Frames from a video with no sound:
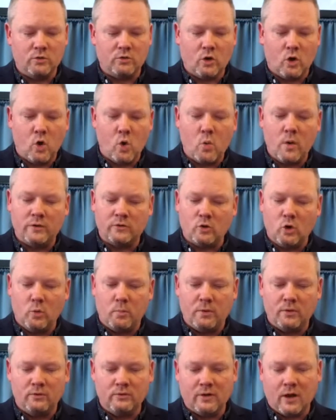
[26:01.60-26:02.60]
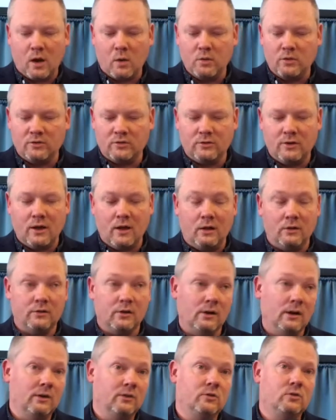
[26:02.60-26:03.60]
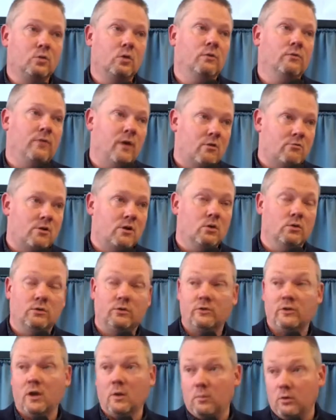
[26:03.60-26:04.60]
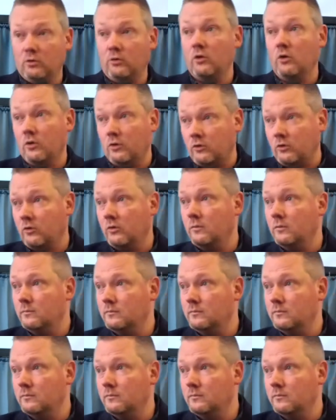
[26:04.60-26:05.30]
is always up and down as an elder leads to a very unstable church.